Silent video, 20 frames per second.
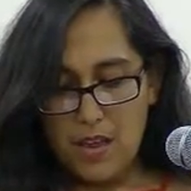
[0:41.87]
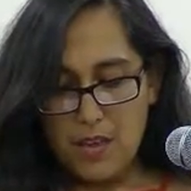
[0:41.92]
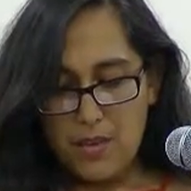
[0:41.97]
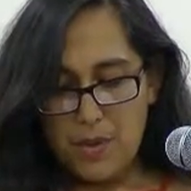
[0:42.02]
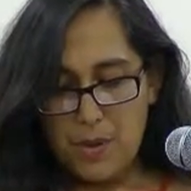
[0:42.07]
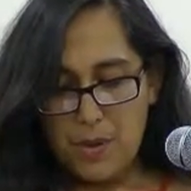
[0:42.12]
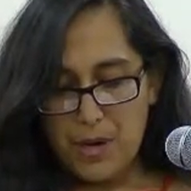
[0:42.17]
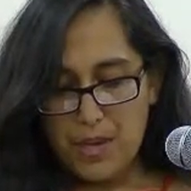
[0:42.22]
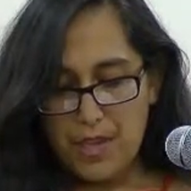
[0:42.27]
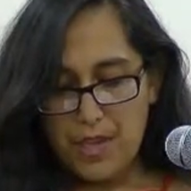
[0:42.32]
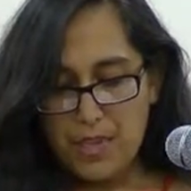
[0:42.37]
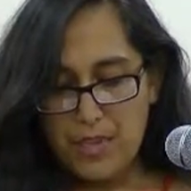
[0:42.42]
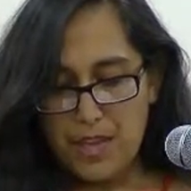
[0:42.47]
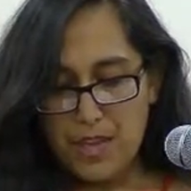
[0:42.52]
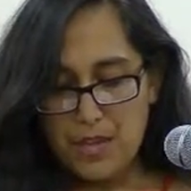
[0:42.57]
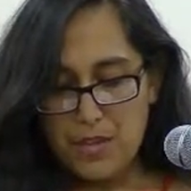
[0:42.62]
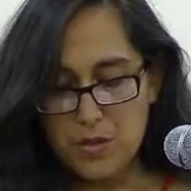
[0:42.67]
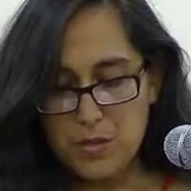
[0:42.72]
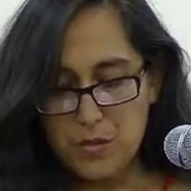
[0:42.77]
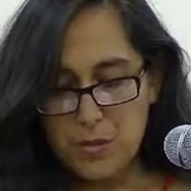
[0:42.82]
The parking
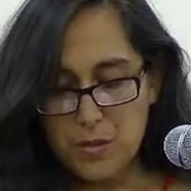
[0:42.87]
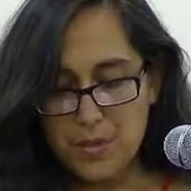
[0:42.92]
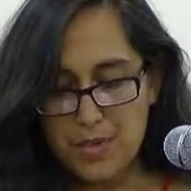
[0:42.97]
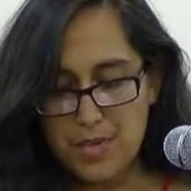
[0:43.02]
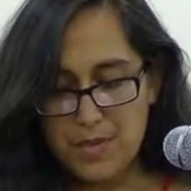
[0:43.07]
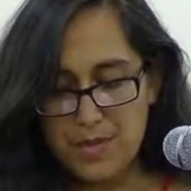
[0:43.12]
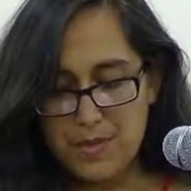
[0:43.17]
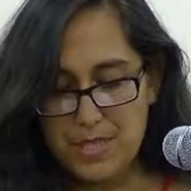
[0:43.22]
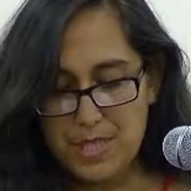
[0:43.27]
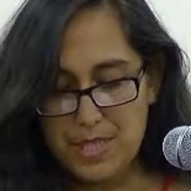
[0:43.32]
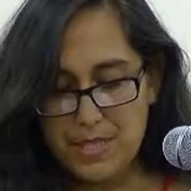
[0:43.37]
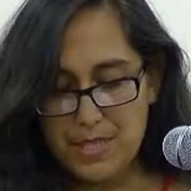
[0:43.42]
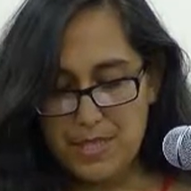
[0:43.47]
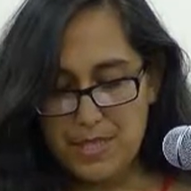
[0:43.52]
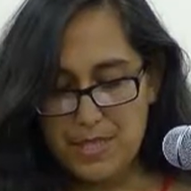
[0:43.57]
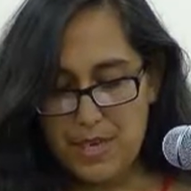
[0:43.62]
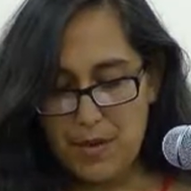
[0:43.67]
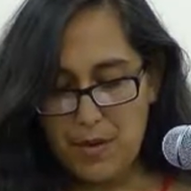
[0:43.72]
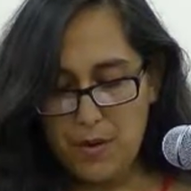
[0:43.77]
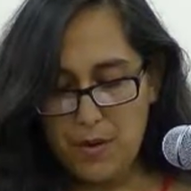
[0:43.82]
lot is almost empty at
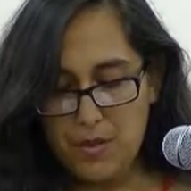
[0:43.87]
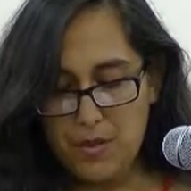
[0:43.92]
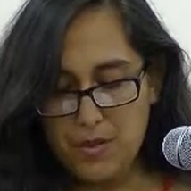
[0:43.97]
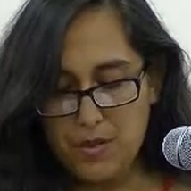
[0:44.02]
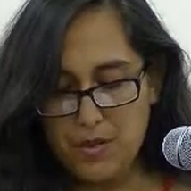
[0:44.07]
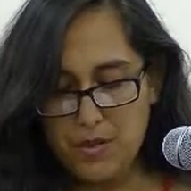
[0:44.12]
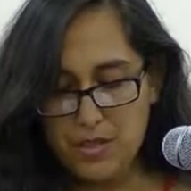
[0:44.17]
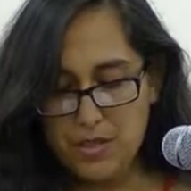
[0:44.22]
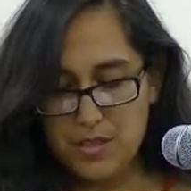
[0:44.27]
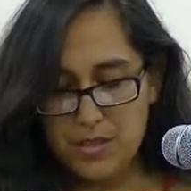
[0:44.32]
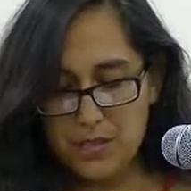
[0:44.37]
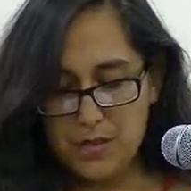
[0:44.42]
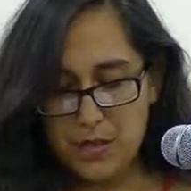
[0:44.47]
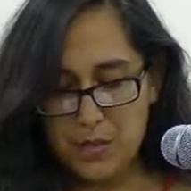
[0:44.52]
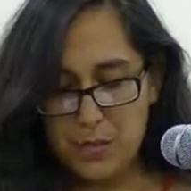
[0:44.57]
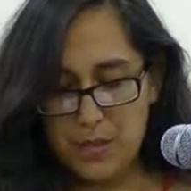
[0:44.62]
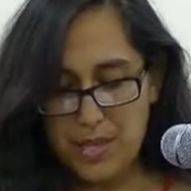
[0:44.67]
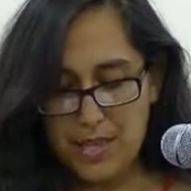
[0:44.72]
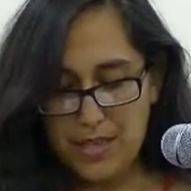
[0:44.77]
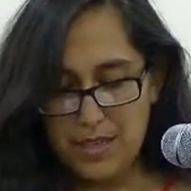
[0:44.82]
this hour. Just a
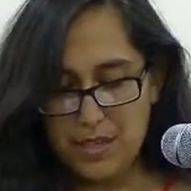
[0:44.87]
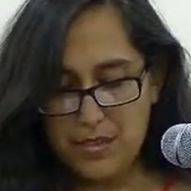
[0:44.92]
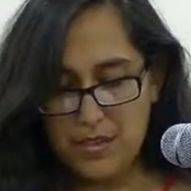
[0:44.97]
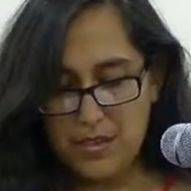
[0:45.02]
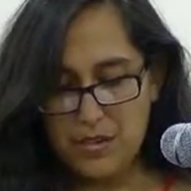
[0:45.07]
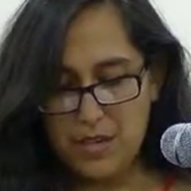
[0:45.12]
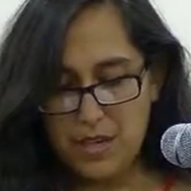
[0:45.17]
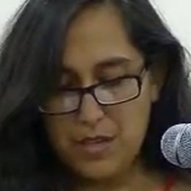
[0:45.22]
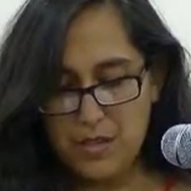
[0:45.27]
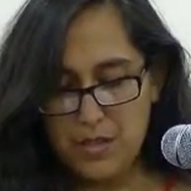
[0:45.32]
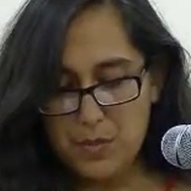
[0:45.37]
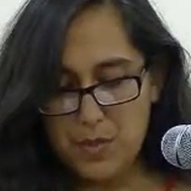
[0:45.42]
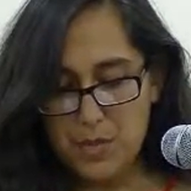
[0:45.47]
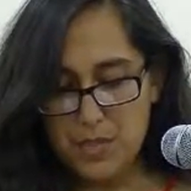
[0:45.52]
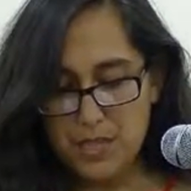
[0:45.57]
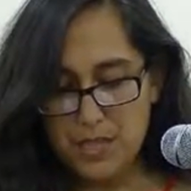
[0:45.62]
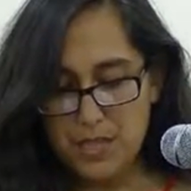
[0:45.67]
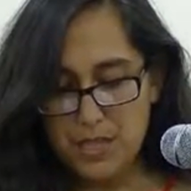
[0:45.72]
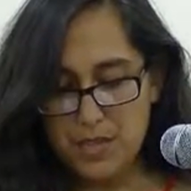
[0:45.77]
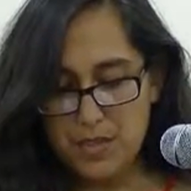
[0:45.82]
few maintenance trucks
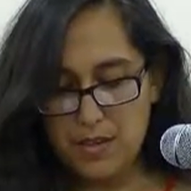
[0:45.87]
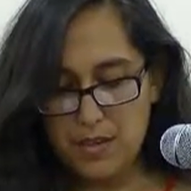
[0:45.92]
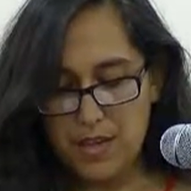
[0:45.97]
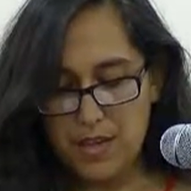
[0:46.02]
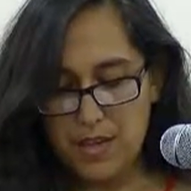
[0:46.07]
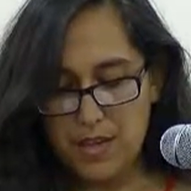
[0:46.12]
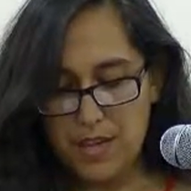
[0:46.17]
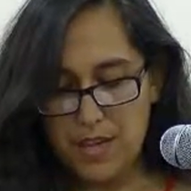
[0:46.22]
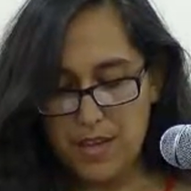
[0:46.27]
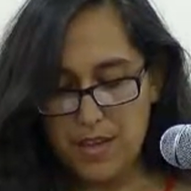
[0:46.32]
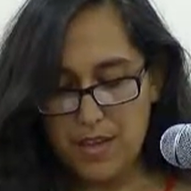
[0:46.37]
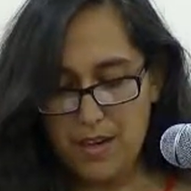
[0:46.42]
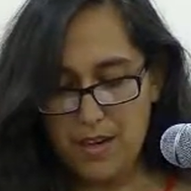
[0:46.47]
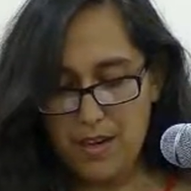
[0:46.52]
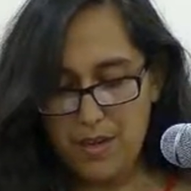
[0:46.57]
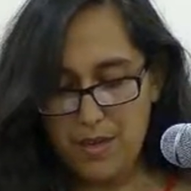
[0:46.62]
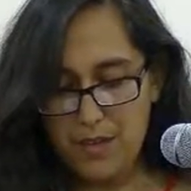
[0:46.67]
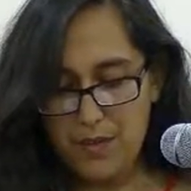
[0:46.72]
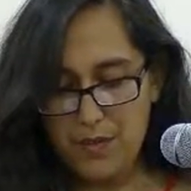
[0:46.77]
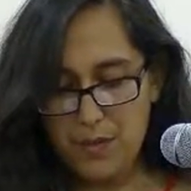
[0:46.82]
parked here and there,
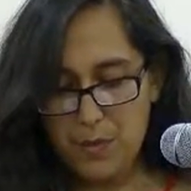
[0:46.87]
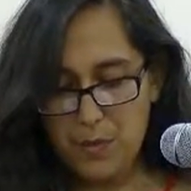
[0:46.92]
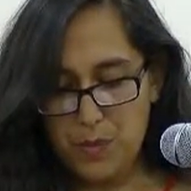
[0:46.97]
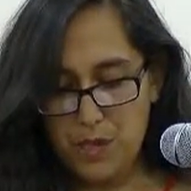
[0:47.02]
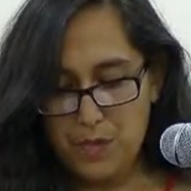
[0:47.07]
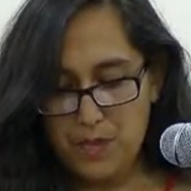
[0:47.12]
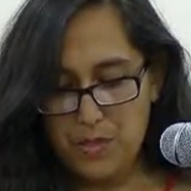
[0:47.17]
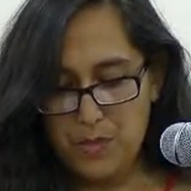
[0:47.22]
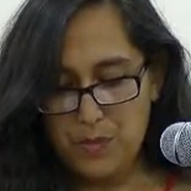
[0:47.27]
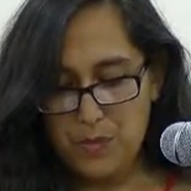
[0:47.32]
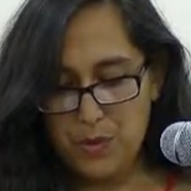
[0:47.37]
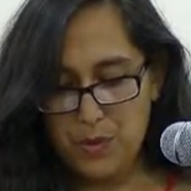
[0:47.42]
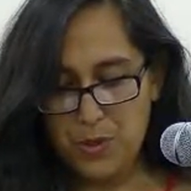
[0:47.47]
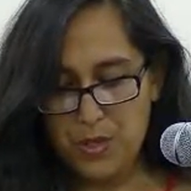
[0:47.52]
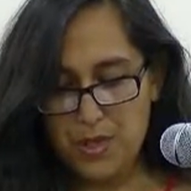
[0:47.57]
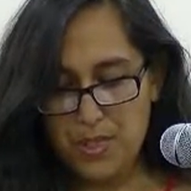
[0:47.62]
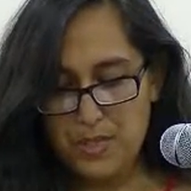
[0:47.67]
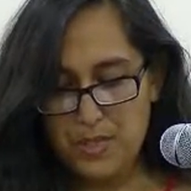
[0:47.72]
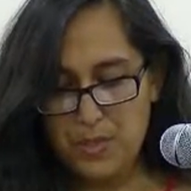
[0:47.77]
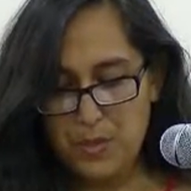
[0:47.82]
a few parks
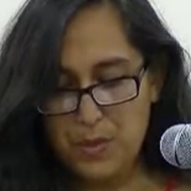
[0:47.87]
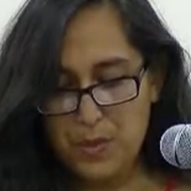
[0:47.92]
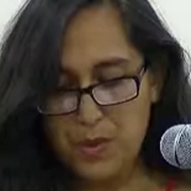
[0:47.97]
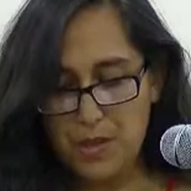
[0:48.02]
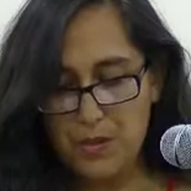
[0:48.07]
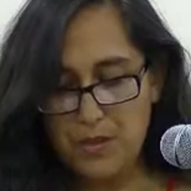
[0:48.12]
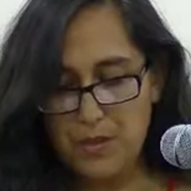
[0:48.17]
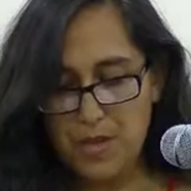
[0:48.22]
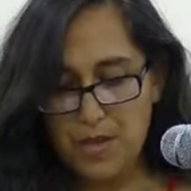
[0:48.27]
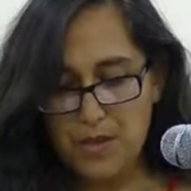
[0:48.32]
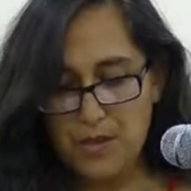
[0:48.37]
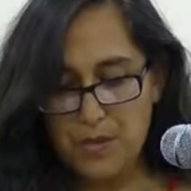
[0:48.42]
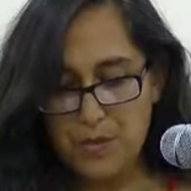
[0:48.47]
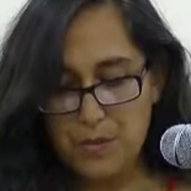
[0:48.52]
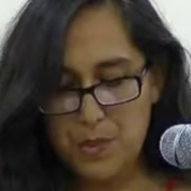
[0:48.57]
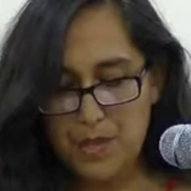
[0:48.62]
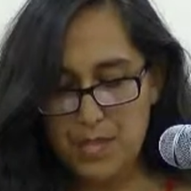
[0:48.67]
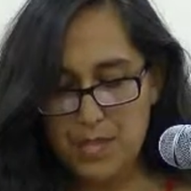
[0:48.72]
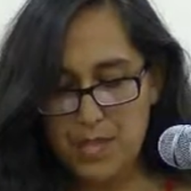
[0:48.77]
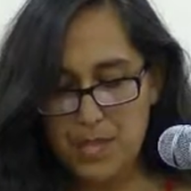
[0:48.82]
employees loping around,
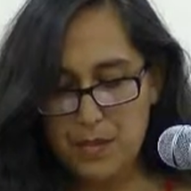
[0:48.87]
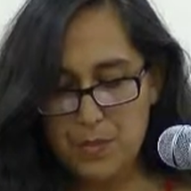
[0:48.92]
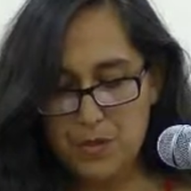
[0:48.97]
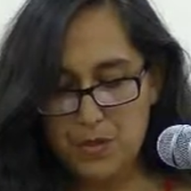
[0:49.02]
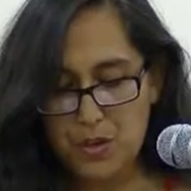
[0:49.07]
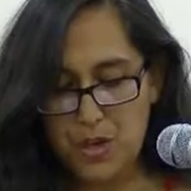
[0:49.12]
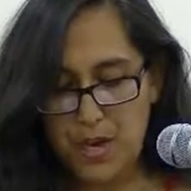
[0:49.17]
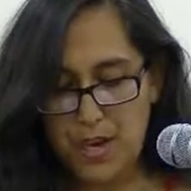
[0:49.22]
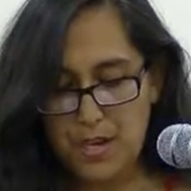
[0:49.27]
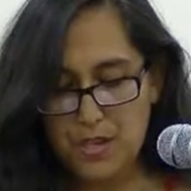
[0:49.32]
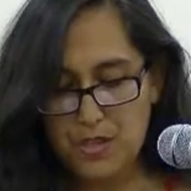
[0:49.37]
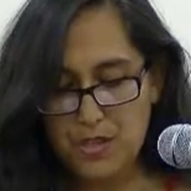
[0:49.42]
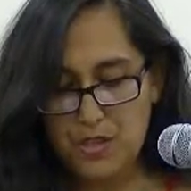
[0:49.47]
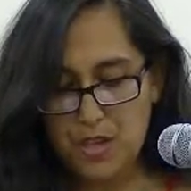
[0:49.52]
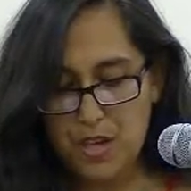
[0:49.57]
picking up trash,